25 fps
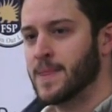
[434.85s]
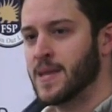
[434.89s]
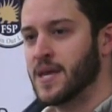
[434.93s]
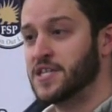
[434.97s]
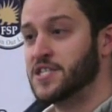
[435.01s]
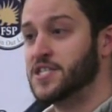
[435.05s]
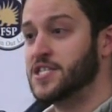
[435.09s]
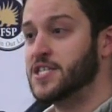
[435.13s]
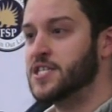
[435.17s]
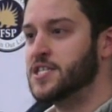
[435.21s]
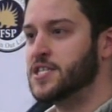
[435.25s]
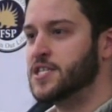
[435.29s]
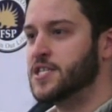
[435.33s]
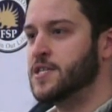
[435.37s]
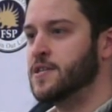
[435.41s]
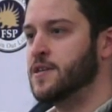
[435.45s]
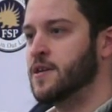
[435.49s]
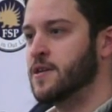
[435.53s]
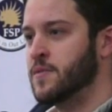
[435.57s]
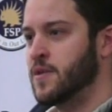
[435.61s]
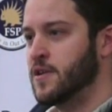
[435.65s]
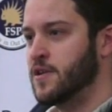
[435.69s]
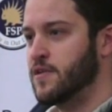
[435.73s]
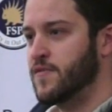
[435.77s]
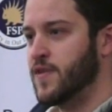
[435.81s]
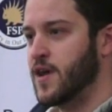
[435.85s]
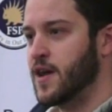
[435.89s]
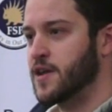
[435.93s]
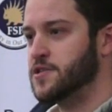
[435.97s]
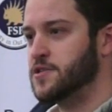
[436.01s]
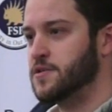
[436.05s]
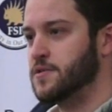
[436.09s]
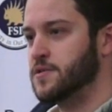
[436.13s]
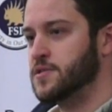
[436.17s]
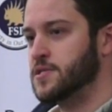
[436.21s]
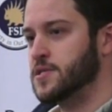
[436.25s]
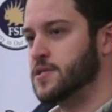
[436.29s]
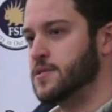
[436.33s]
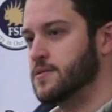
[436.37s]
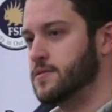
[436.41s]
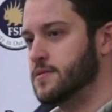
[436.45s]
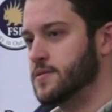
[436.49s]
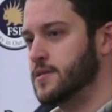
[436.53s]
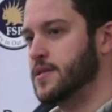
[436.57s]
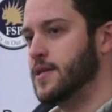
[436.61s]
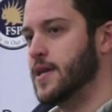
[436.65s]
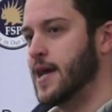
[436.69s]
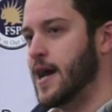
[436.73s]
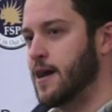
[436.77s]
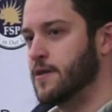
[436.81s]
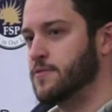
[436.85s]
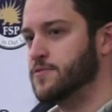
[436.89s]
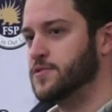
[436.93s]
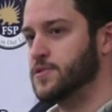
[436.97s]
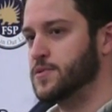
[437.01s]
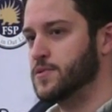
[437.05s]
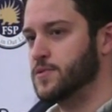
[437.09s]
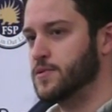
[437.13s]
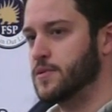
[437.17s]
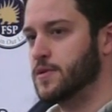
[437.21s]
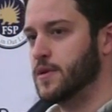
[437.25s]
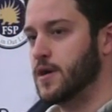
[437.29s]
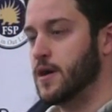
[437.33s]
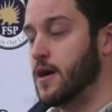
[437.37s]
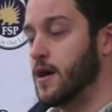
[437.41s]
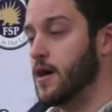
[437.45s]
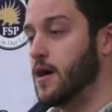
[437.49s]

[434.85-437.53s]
assisting gun manufacturers in, in how to uh,